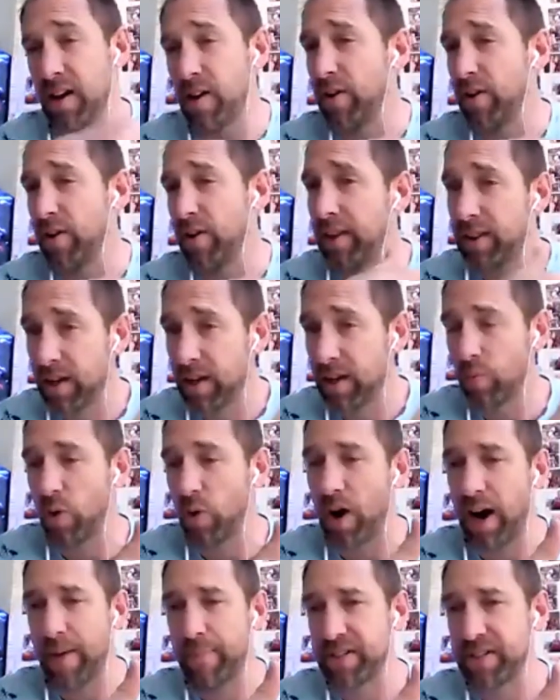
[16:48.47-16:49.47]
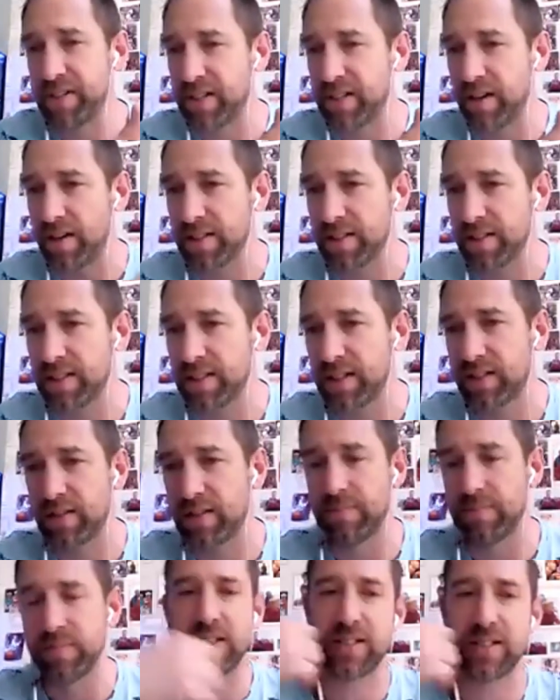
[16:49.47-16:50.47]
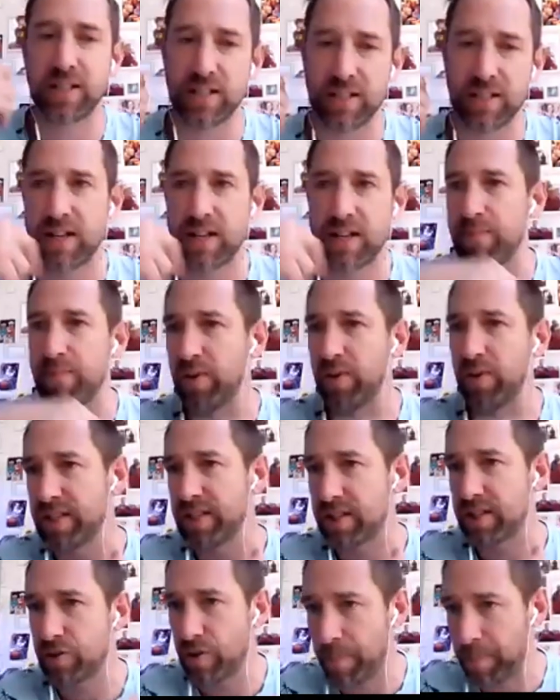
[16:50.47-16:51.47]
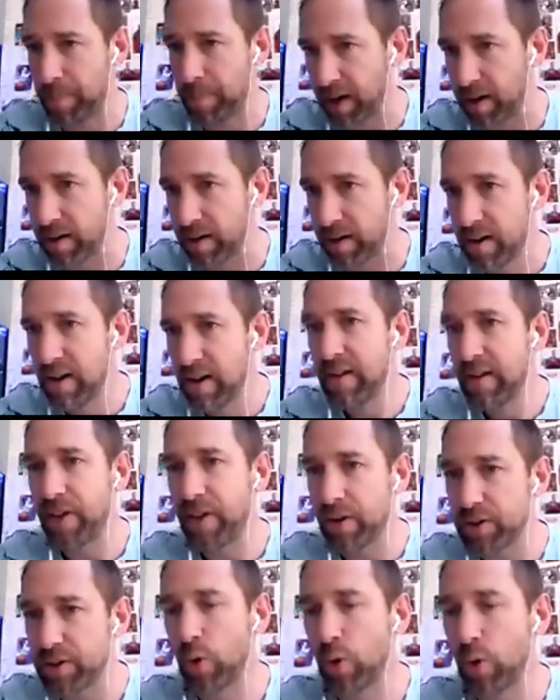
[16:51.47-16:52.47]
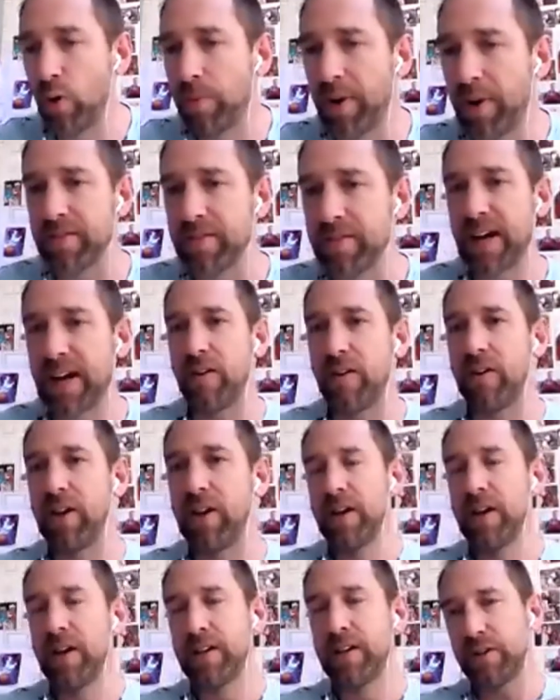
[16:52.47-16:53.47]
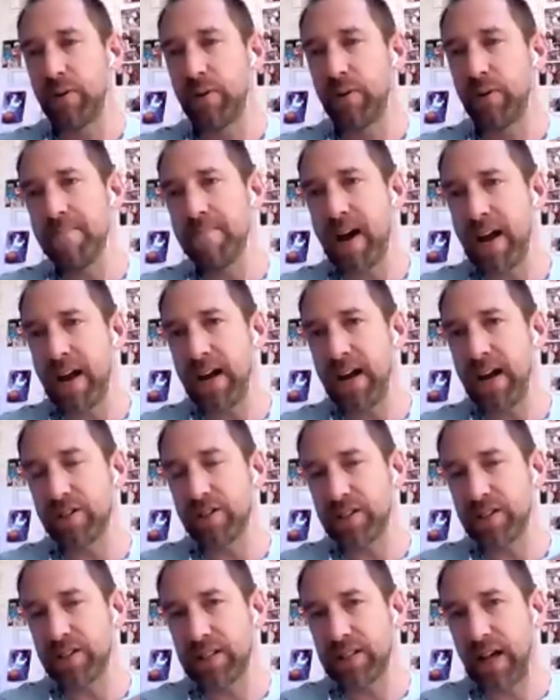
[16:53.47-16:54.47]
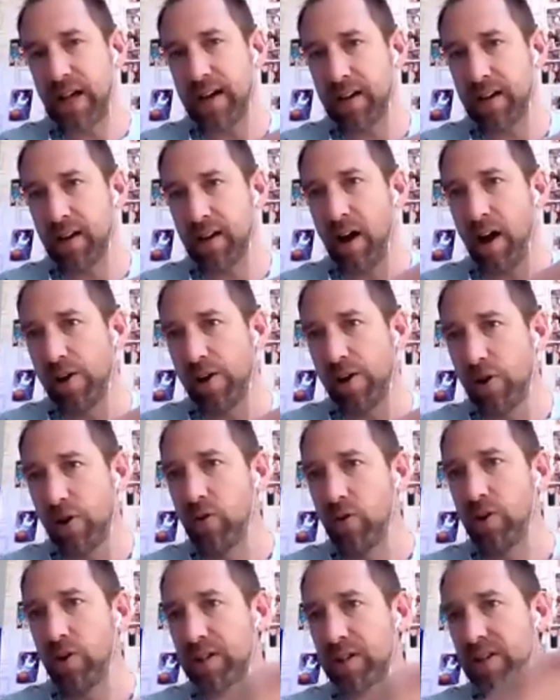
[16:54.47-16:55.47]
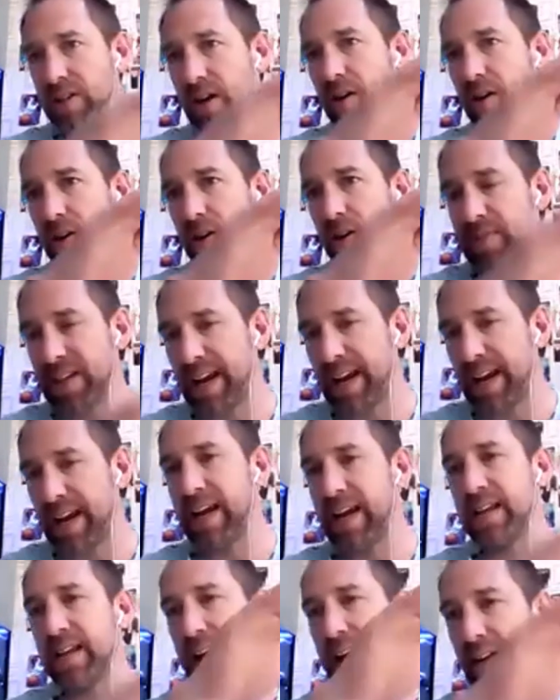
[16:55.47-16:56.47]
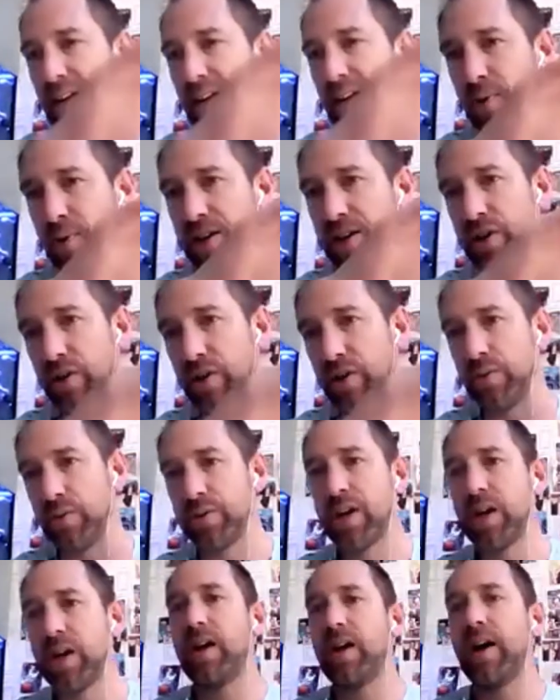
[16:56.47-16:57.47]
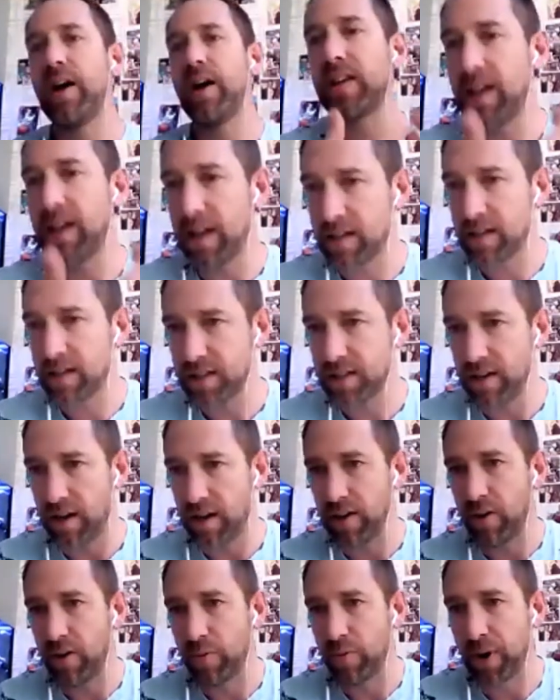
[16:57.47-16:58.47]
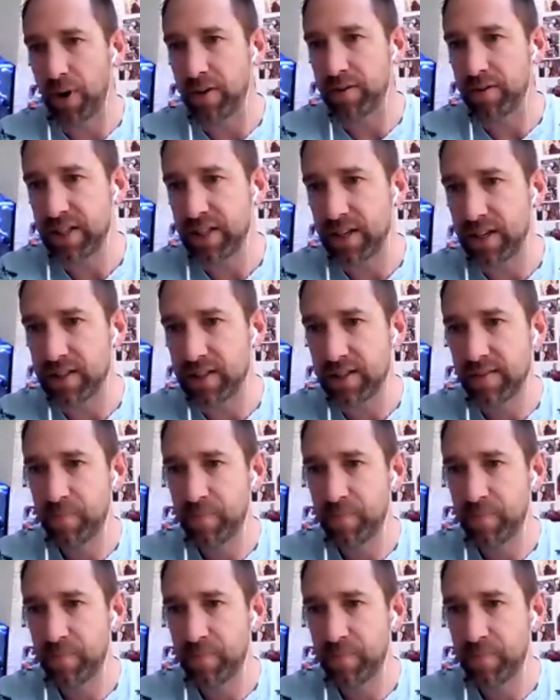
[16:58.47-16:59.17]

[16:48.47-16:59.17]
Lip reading: And I think what happens in our systems is the skimmer is stripping those hormones out, so it may just take a longer time to hit that threshold and kickstart the whole process.